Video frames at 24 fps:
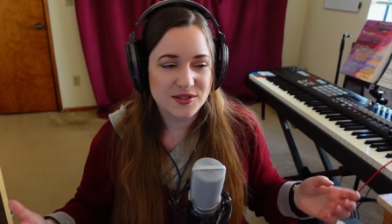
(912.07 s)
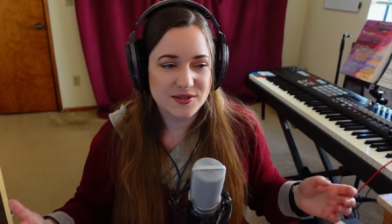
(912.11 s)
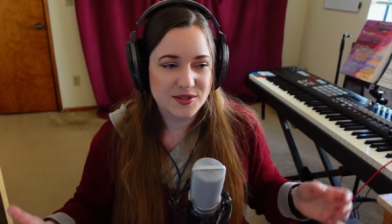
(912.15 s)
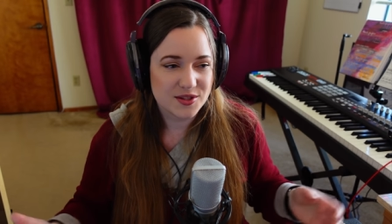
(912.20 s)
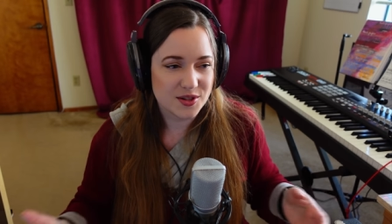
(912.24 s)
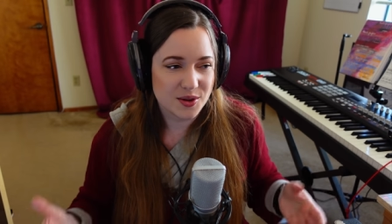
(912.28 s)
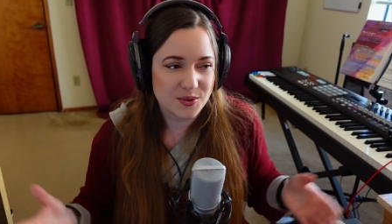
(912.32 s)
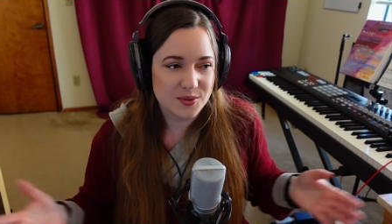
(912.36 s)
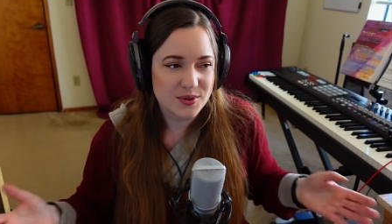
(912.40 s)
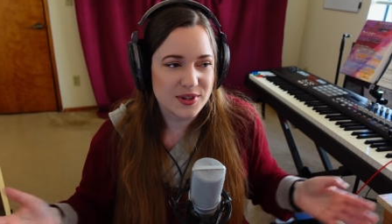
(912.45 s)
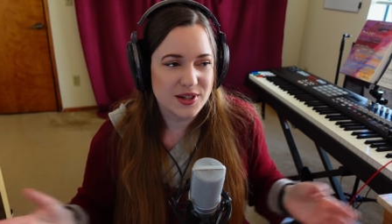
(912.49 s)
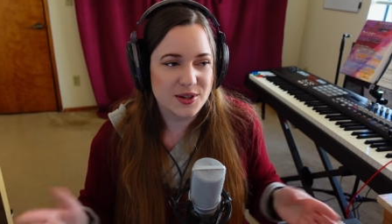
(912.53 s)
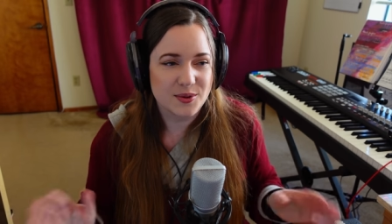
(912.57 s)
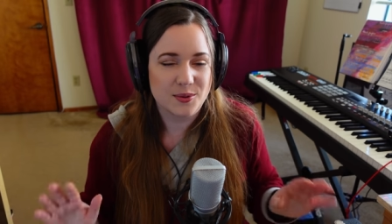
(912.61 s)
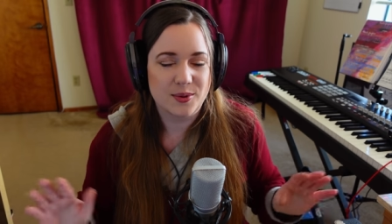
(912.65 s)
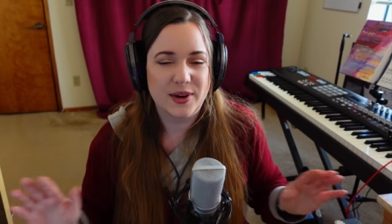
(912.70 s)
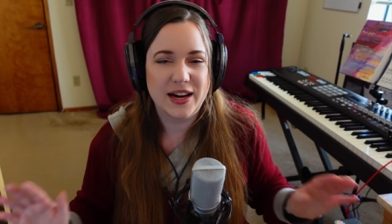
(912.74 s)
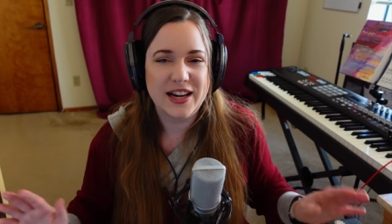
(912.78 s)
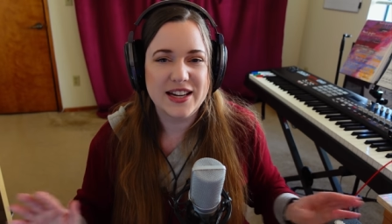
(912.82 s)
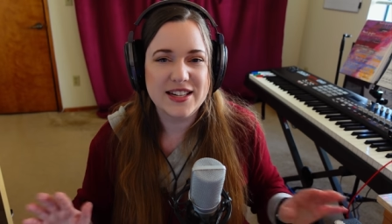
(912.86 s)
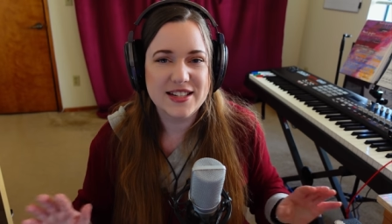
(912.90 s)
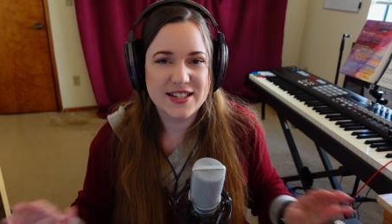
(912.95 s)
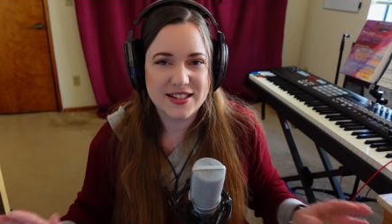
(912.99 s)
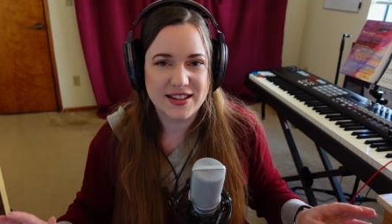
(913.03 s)
Don't
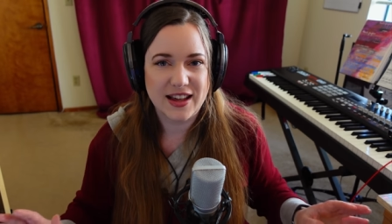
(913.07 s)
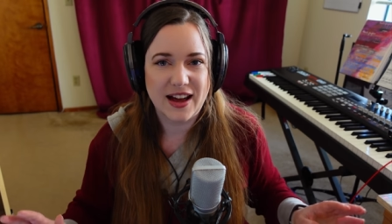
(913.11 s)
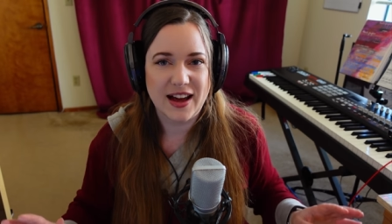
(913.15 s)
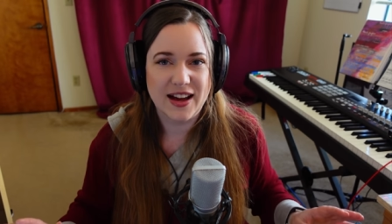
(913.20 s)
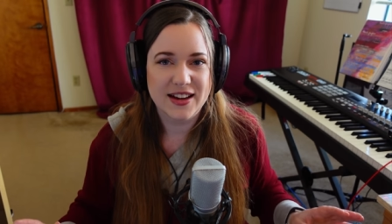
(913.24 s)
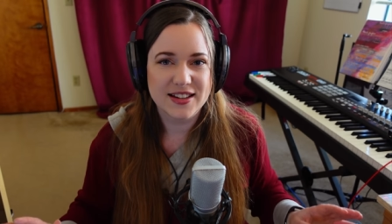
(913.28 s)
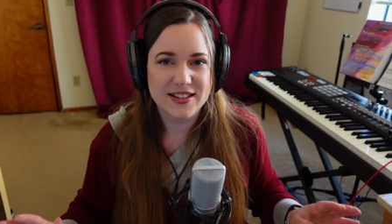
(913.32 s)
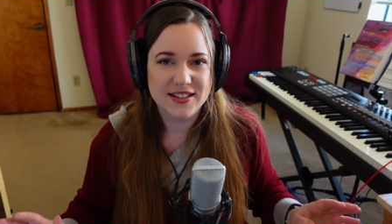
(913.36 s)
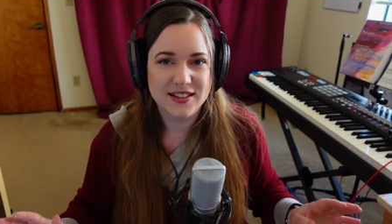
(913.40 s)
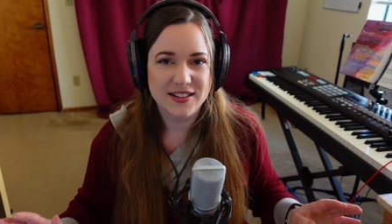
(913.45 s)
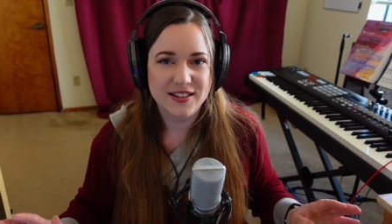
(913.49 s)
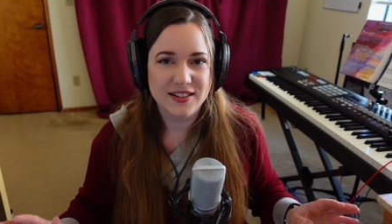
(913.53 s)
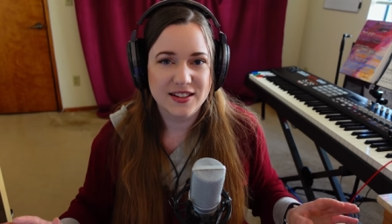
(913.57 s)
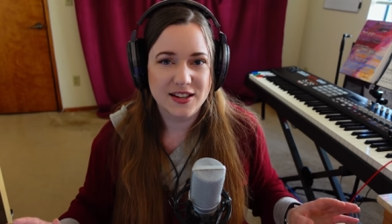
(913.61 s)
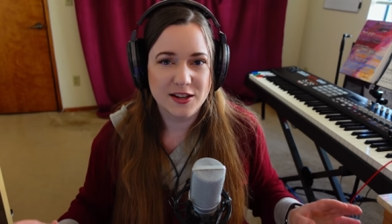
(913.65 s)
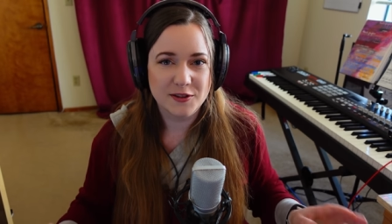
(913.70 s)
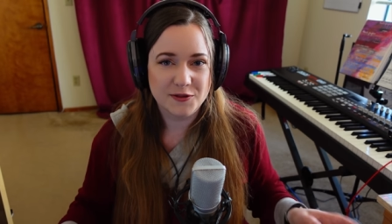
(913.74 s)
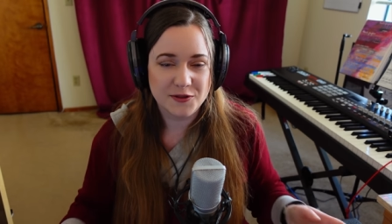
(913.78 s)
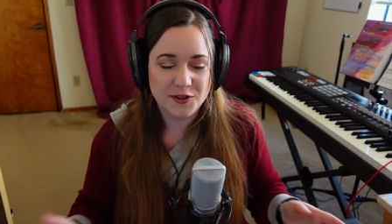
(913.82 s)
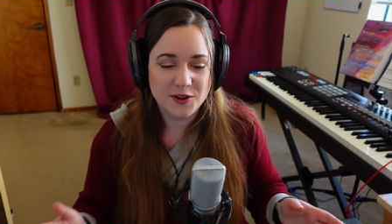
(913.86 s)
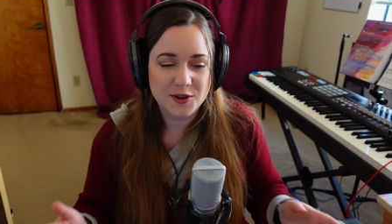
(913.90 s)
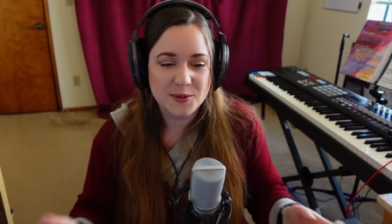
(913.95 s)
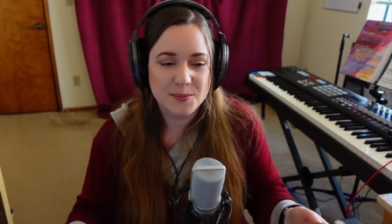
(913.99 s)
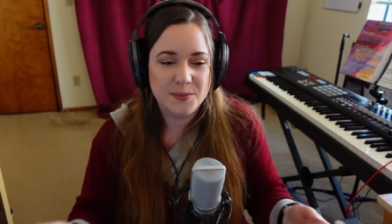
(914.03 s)
erase that
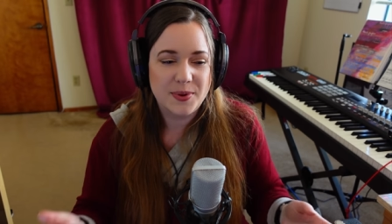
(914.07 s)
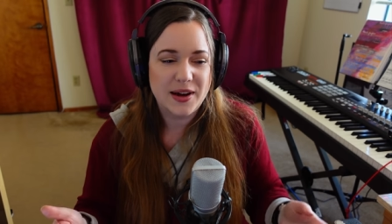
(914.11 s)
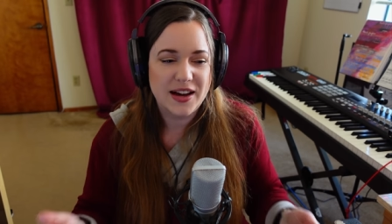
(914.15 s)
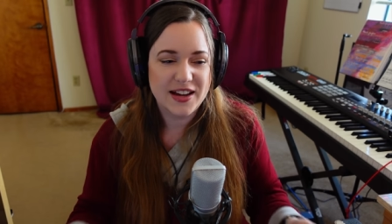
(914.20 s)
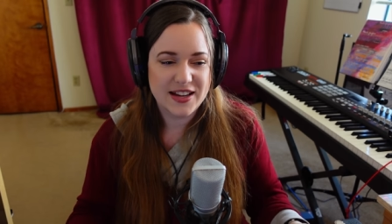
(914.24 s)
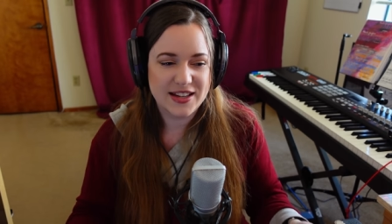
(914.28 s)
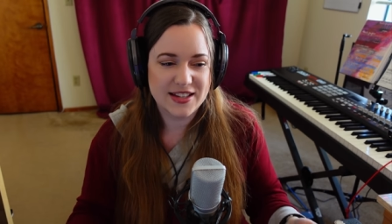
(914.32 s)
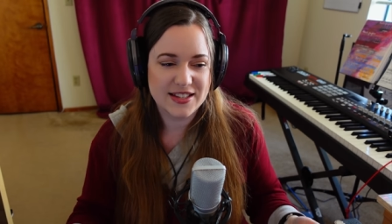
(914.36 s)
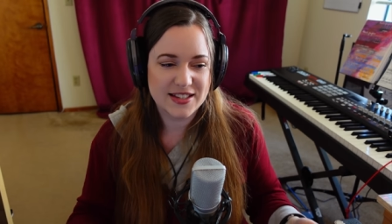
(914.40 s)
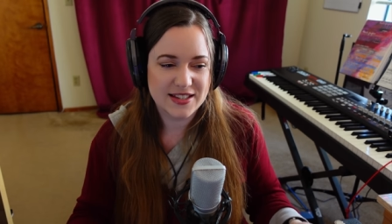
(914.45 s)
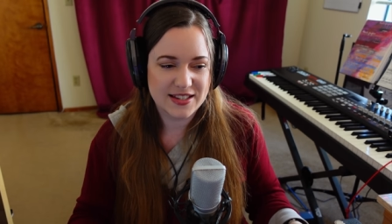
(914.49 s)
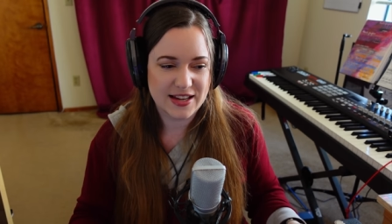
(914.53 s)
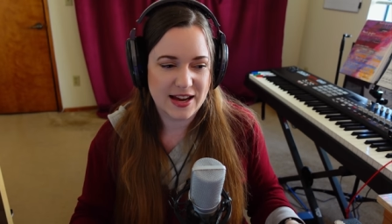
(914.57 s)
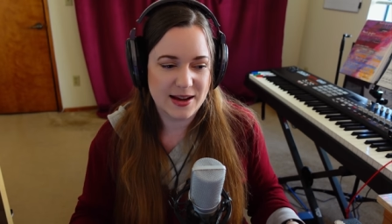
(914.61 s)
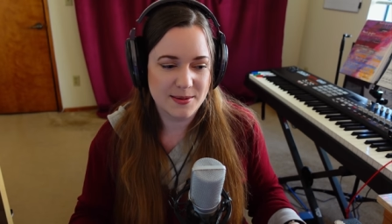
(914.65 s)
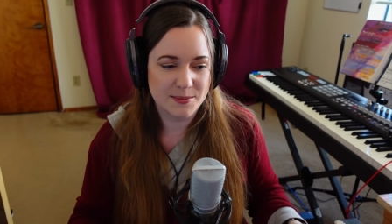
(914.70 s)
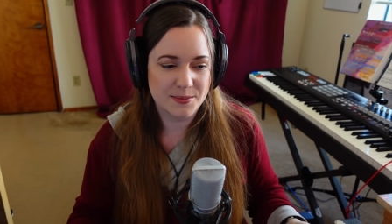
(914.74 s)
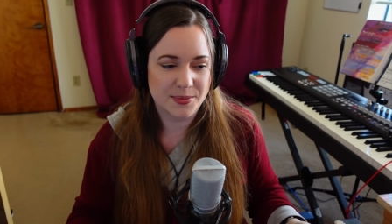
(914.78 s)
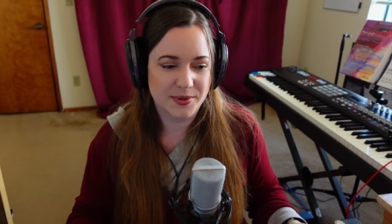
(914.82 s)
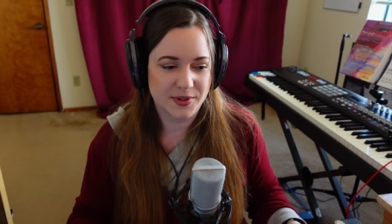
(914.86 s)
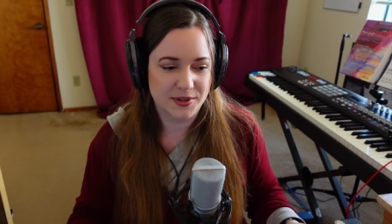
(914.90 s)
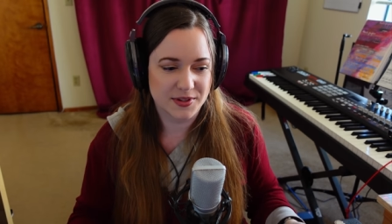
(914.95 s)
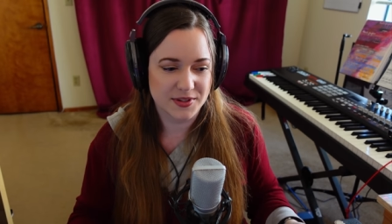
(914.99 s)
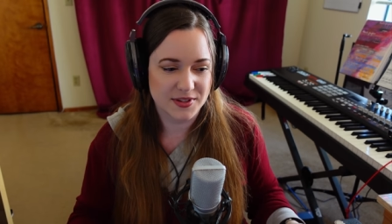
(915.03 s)
if you're buying
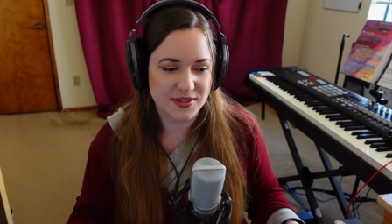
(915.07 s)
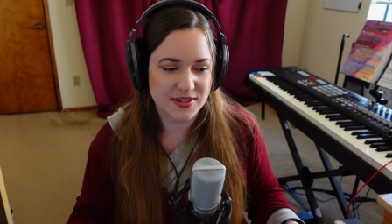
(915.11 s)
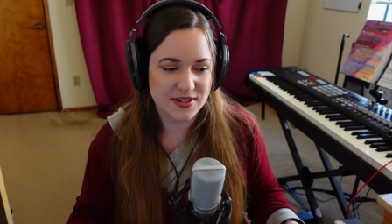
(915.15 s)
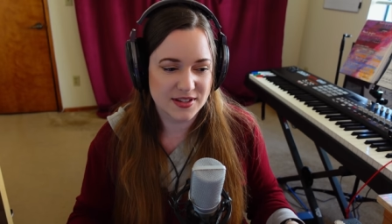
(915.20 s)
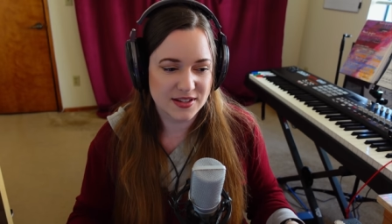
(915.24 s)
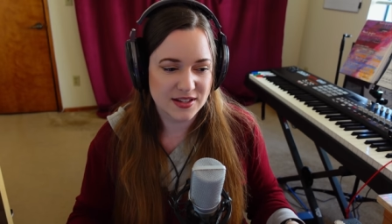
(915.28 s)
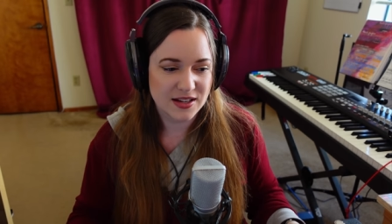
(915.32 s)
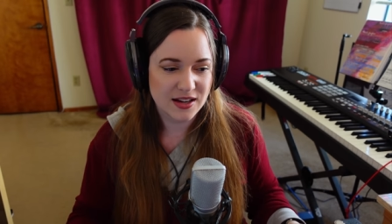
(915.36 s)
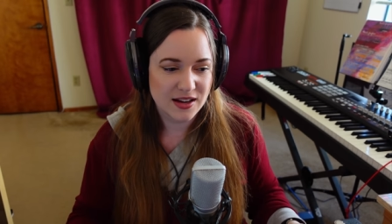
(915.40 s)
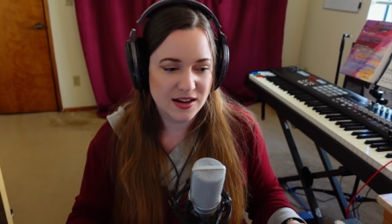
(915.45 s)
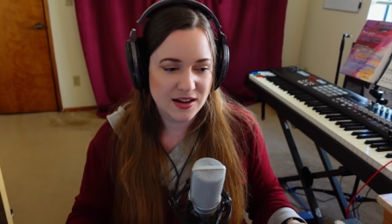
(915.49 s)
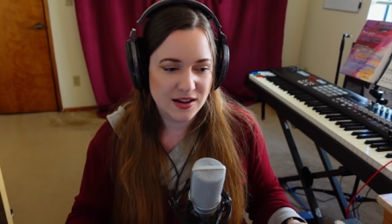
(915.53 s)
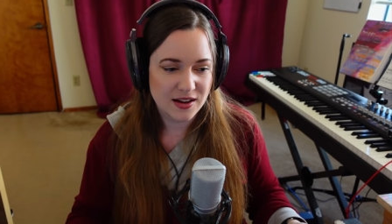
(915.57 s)
samples,